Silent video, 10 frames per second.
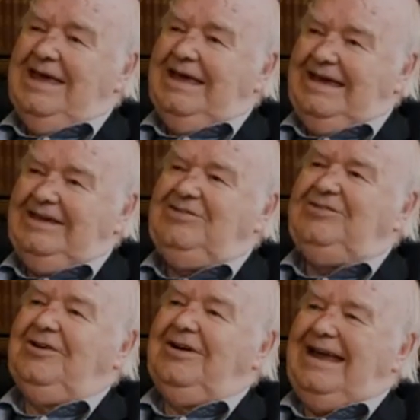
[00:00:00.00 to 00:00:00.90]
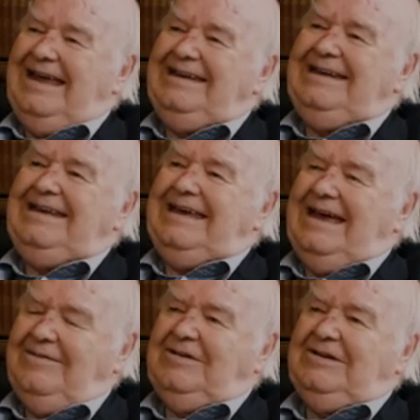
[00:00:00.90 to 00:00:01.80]
is there any
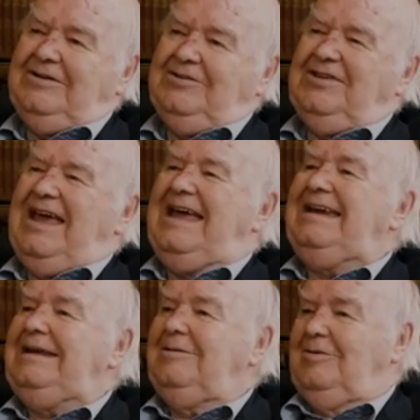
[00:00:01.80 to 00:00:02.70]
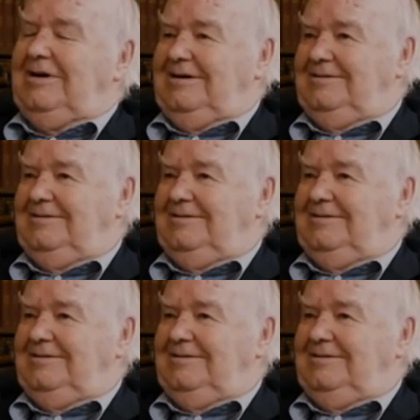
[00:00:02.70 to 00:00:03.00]
evidence anywhere